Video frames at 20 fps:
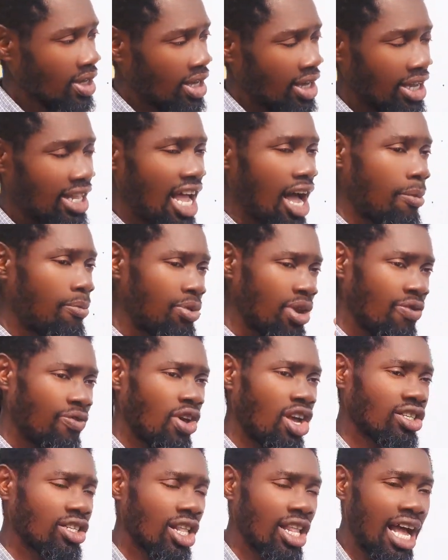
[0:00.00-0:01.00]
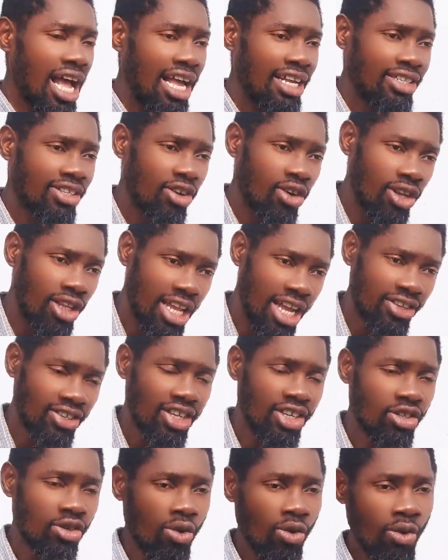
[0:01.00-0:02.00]
In our previous class or
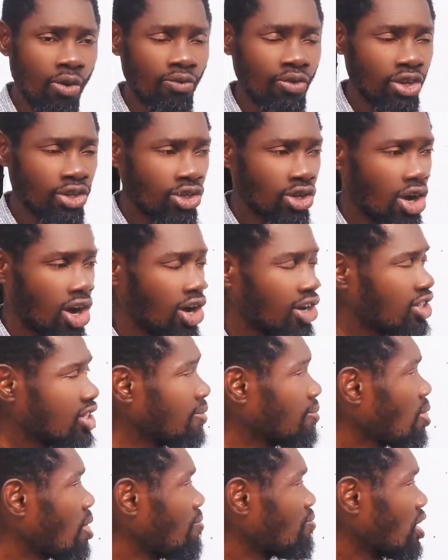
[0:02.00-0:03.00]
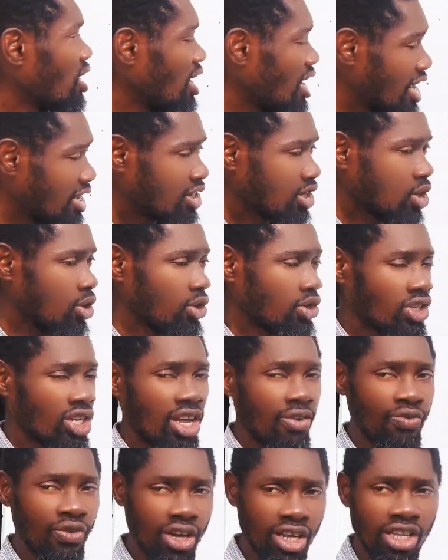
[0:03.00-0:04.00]
lessons, we've discussed
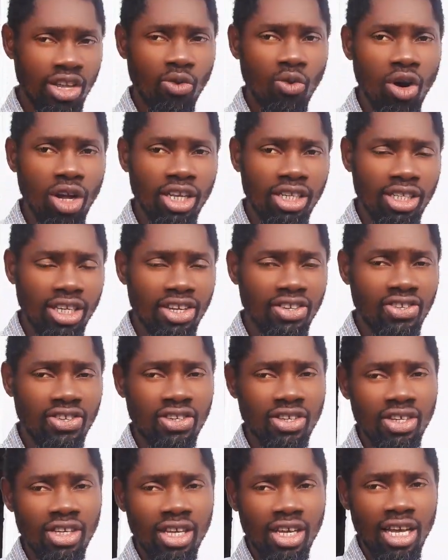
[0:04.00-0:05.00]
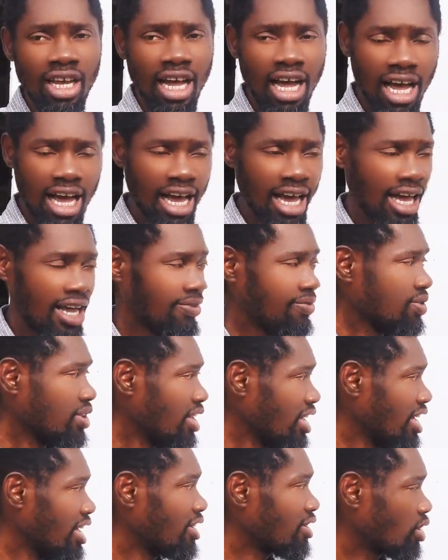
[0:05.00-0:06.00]
exclusive inequalities and
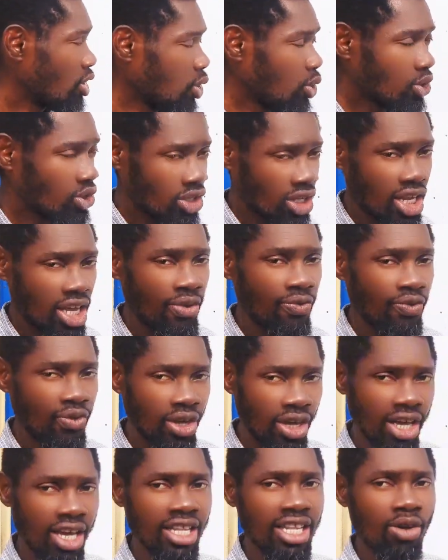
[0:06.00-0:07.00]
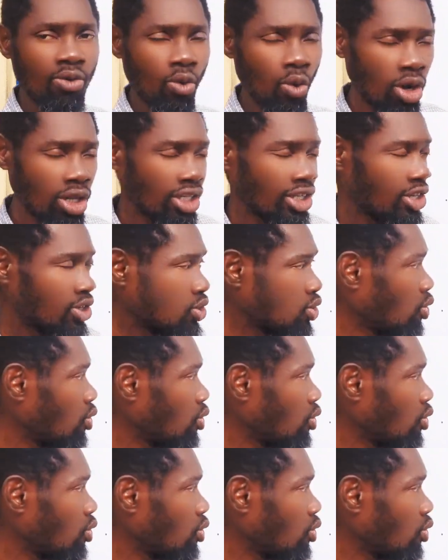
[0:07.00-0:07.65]
inclusive inequalities.